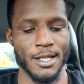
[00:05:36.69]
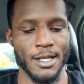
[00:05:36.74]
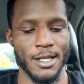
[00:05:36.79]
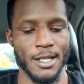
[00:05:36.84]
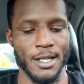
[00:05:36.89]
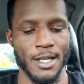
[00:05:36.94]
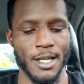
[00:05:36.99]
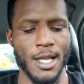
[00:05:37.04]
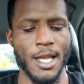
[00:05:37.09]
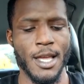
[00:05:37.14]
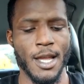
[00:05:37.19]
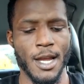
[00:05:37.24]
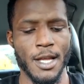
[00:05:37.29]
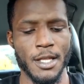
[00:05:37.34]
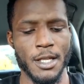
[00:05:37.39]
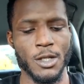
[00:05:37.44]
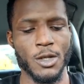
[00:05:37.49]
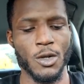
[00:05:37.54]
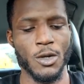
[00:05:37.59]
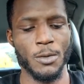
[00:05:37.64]
Yeah,
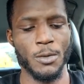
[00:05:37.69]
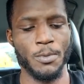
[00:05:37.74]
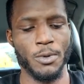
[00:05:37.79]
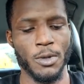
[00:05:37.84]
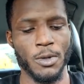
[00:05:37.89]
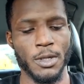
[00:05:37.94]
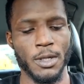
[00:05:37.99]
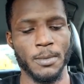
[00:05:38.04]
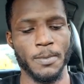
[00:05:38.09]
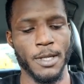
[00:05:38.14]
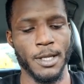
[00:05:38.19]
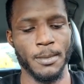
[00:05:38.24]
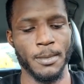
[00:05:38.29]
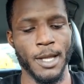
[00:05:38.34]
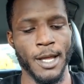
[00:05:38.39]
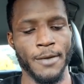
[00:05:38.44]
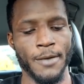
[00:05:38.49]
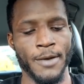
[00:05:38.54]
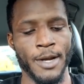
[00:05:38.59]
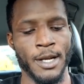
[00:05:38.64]
everything's going according to plan. I'm
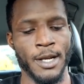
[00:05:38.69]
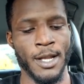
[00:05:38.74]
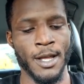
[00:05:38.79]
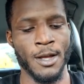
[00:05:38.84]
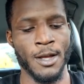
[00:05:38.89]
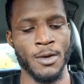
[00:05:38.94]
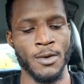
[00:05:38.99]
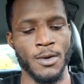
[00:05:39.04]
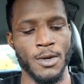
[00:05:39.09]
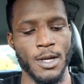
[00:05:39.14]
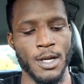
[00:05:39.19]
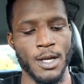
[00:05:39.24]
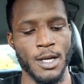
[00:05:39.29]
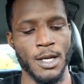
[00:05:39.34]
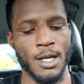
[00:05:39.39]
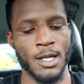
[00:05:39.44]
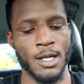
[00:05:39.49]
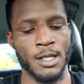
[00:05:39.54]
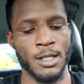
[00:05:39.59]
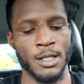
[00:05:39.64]
light right now.
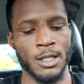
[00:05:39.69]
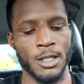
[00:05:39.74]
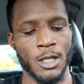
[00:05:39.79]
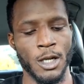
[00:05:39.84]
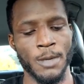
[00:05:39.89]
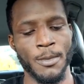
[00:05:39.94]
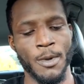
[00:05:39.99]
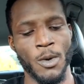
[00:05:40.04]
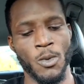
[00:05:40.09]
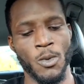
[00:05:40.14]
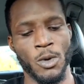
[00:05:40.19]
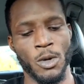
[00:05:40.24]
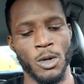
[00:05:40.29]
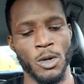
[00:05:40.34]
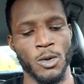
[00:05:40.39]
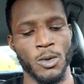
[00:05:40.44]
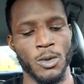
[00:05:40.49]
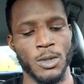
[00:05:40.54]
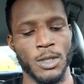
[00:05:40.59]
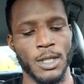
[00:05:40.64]
Started my water
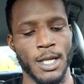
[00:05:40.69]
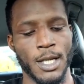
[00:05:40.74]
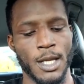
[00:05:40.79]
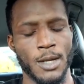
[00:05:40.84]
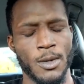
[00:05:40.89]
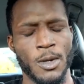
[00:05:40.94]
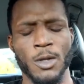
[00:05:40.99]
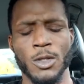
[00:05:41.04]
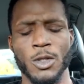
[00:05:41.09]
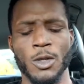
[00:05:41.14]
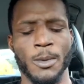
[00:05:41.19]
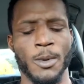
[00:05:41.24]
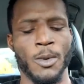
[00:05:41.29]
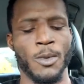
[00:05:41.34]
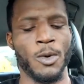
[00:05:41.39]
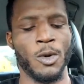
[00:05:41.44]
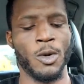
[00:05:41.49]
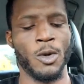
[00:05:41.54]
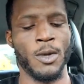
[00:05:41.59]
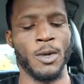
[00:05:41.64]
load today. Started my
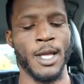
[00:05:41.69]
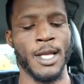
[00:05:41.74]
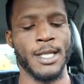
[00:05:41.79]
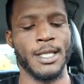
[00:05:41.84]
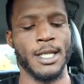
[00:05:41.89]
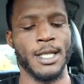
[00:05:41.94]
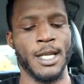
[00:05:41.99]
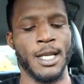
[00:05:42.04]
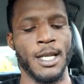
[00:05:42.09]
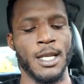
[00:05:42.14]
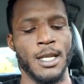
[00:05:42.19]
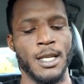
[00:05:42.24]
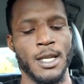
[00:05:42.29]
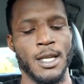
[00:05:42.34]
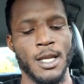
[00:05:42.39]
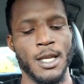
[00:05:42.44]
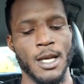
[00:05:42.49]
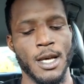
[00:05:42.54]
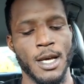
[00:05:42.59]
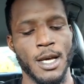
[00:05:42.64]
water load yesterday.
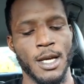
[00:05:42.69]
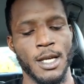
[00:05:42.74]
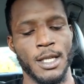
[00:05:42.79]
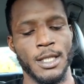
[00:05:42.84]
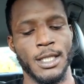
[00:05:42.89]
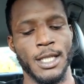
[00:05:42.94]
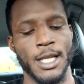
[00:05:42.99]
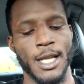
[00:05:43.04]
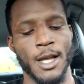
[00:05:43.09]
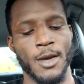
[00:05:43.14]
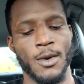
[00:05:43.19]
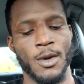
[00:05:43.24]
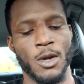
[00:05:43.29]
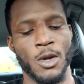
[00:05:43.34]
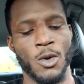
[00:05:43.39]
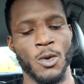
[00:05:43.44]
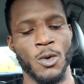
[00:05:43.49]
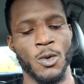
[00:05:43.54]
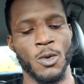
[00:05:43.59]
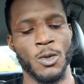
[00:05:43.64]
Seeing how it
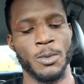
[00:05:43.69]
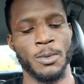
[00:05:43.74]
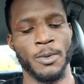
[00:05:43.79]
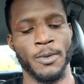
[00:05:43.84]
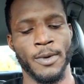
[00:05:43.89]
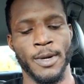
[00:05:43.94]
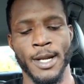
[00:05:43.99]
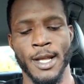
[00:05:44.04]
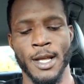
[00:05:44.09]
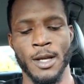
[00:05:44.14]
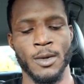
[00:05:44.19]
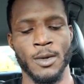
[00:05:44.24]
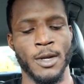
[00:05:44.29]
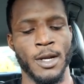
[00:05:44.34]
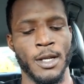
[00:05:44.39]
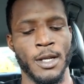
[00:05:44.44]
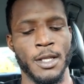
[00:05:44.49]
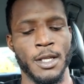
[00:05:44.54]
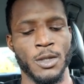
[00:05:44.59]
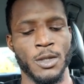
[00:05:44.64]
goes. But right now,
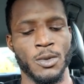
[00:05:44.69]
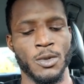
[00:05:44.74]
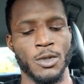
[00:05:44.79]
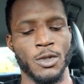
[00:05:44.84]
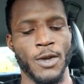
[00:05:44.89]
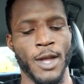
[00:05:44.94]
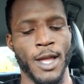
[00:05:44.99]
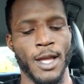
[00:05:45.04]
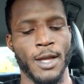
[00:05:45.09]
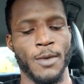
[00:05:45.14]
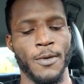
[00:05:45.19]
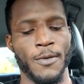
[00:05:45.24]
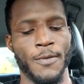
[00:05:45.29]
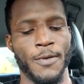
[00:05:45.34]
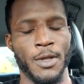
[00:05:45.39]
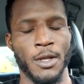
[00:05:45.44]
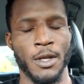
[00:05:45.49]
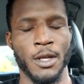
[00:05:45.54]
everything's on track and we feeling